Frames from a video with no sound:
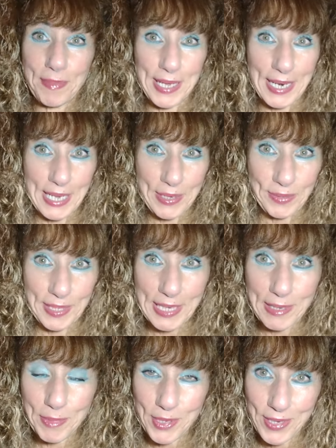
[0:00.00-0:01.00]
But I only
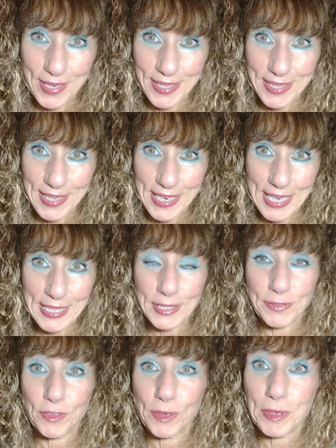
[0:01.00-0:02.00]
come on
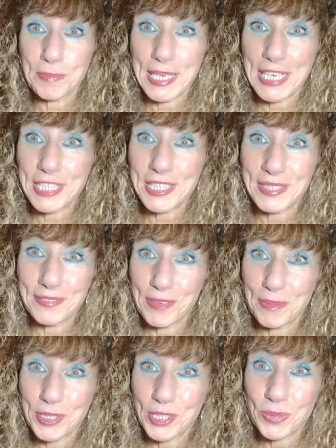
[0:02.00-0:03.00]
as a former patient of
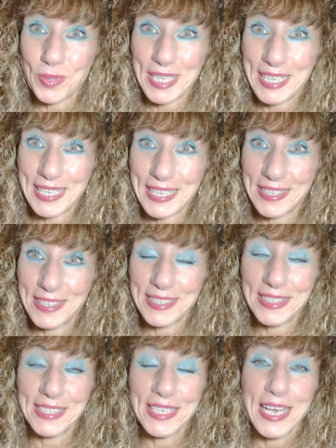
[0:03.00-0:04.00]
almost 20
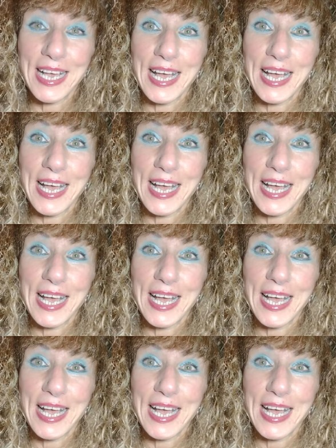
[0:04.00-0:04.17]
years.